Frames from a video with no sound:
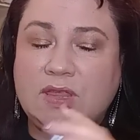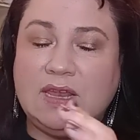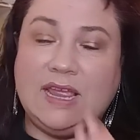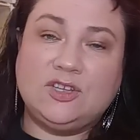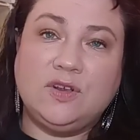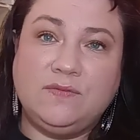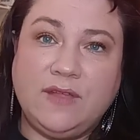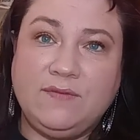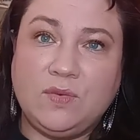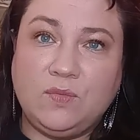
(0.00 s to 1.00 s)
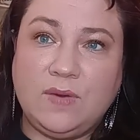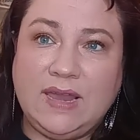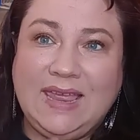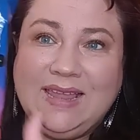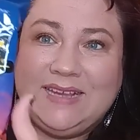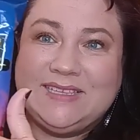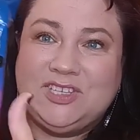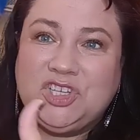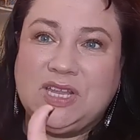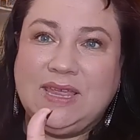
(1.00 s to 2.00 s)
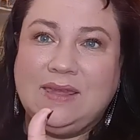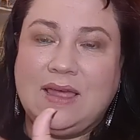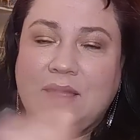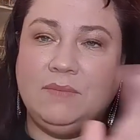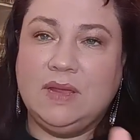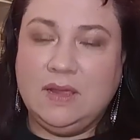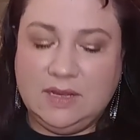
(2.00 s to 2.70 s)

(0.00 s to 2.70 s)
the natural flavor one. He likes the chili and lime.